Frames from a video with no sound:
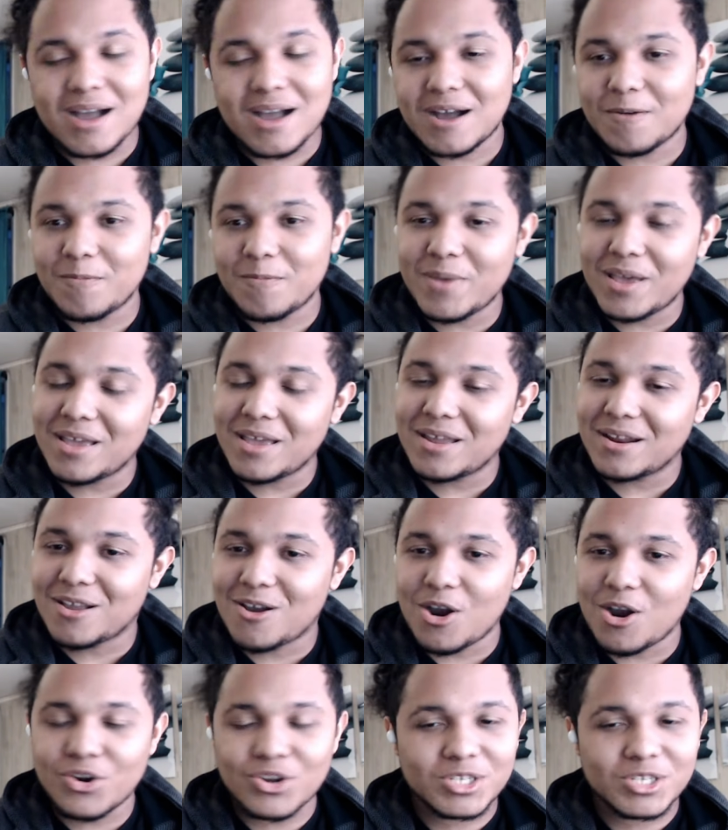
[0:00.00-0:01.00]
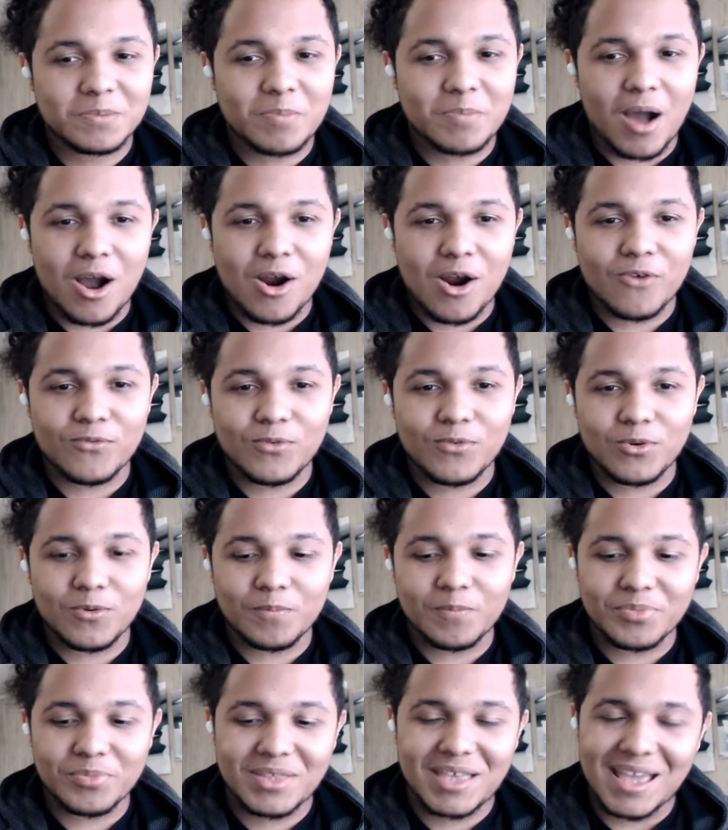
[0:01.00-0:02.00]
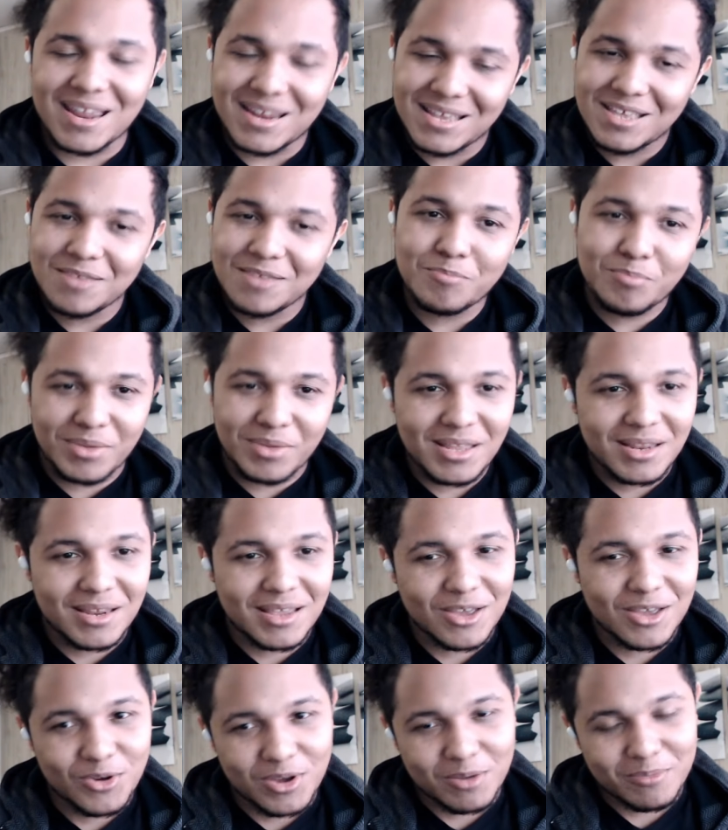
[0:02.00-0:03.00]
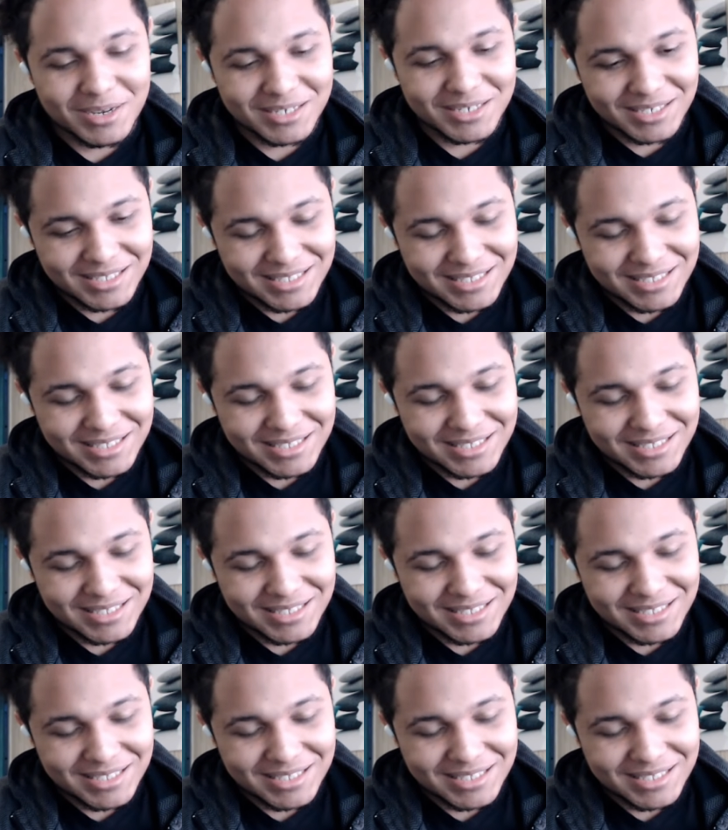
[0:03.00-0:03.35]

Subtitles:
man, Karna is powerful. Can he beat Gilgamesh?